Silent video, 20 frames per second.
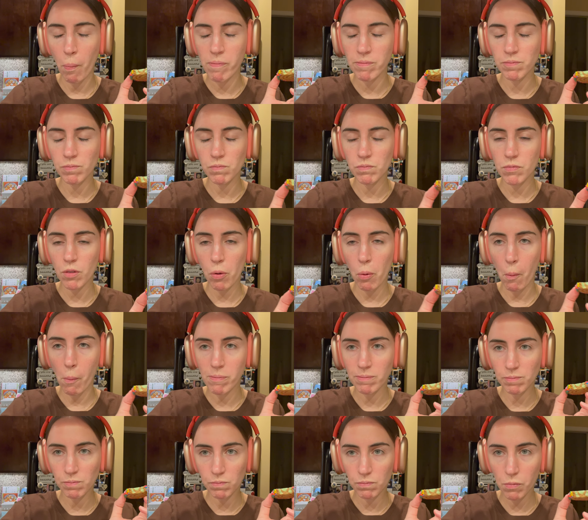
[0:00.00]

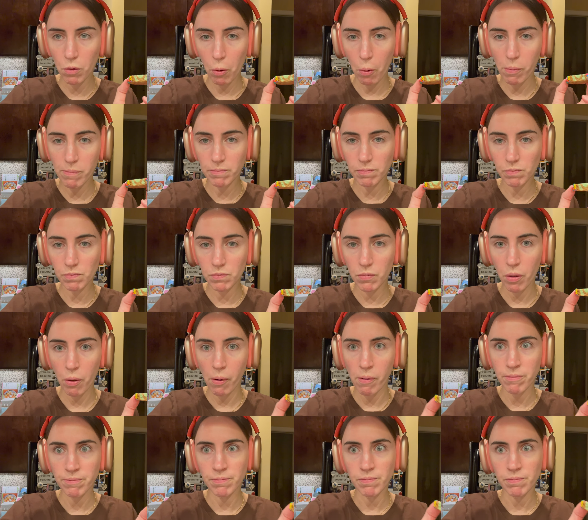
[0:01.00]
(silence)